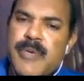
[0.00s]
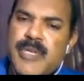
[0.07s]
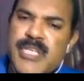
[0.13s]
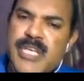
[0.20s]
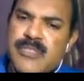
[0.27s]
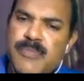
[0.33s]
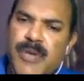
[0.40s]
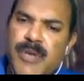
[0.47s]
If it
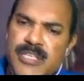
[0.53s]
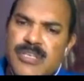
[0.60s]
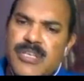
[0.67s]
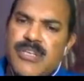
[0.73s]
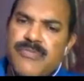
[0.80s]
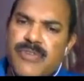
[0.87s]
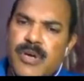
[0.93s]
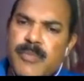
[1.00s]
is
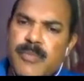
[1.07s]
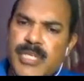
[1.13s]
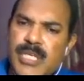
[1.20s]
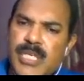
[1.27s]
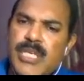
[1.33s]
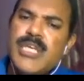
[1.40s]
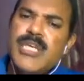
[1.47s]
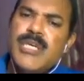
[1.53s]
flexion
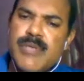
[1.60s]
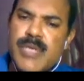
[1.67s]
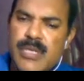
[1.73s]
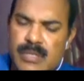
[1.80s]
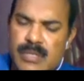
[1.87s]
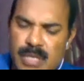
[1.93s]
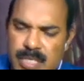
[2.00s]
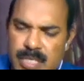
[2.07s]
deformity, you
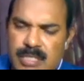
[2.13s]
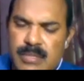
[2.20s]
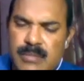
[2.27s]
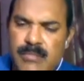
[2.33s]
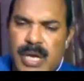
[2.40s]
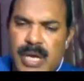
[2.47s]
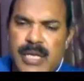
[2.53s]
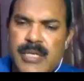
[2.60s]
can correct
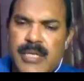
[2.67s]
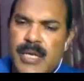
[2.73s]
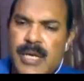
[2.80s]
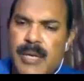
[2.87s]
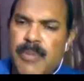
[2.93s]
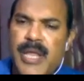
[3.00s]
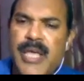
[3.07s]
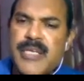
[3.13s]
by
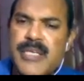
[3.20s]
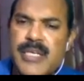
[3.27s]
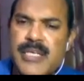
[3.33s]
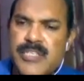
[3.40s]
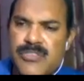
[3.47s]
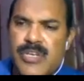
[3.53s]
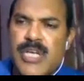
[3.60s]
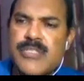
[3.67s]
applying a
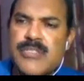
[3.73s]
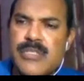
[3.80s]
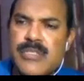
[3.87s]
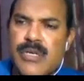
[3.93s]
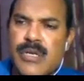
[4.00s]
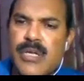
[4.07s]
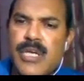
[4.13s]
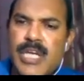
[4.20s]

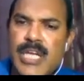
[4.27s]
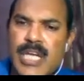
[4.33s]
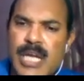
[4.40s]
distraction rod.